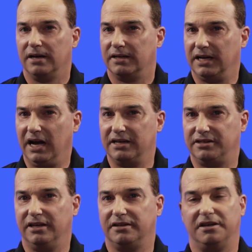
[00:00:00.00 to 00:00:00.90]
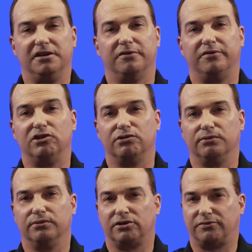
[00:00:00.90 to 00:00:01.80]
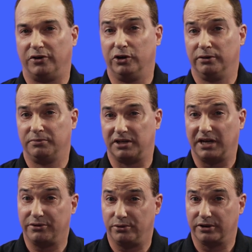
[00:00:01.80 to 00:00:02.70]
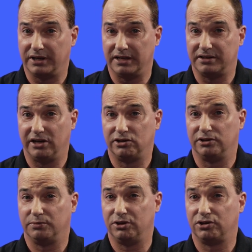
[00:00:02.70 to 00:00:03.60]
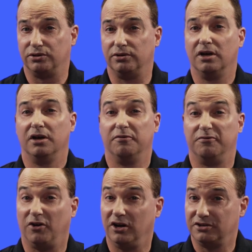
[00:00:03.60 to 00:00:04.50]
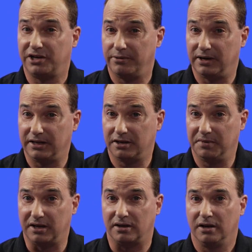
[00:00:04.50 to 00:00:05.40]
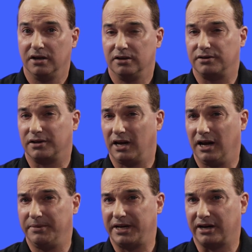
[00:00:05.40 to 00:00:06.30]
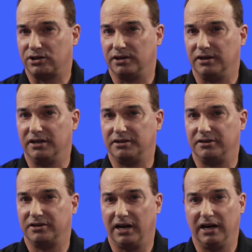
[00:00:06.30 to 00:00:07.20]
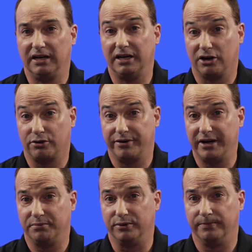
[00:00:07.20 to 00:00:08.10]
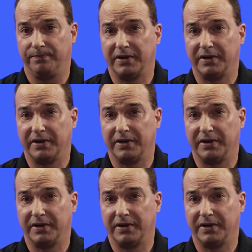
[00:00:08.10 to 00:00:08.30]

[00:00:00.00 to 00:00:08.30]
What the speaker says: The idea that individuals, firms and other organisations wish to voluntarily commit to climate action is entirely agreeable.